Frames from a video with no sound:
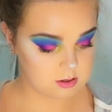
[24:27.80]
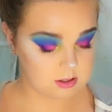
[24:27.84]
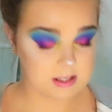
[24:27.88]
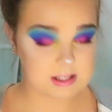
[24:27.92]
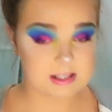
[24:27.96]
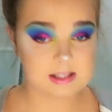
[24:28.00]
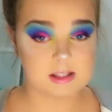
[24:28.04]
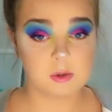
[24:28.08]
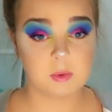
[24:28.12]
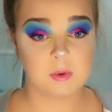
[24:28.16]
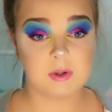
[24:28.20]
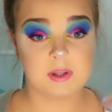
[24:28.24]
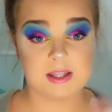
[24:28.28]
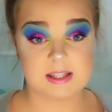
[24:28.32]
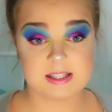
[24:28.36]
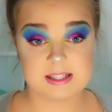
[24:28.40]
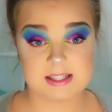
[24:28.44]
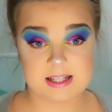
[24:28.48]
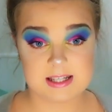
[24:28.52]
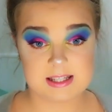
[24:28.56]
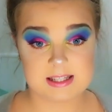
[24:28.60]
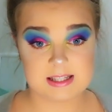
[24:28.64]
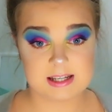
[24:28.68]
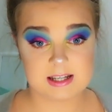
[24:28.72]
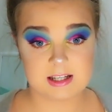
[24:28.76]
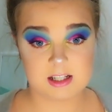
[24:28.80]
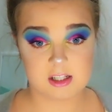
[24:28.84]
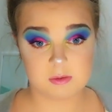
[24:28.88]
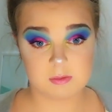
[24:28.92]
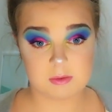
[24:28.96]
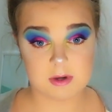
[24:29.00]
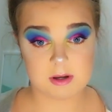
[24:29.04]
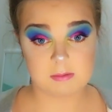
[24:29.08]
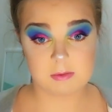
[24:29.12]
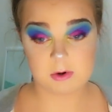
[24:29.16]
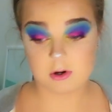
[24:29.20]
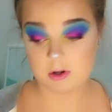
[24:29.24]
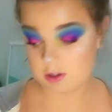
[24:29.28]
is the one that stands out to
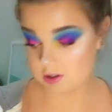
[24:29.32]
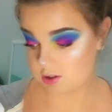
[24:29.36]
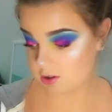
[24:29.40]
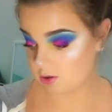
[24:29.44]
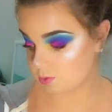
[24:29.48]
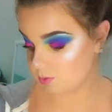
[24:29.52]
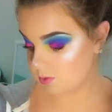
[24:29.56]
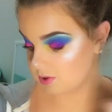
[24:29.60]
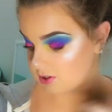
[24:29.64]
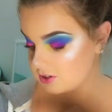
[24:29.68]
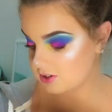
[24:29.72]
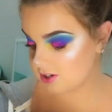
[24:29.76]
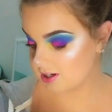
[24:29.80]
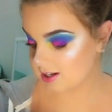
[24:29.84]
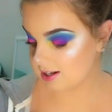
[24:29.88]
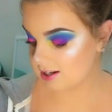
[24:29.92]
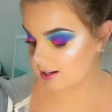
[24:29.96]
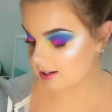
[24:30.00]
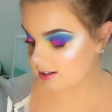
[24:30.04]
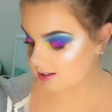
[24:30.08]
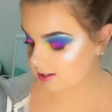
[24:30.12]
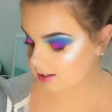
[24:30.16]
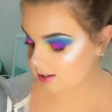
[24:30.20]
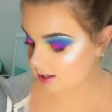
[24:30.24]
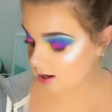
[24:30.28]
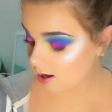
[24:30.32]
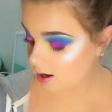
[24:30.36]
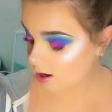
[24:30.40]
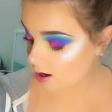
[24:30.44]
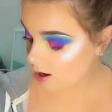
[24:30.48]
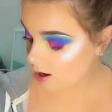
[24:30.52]
me most, which is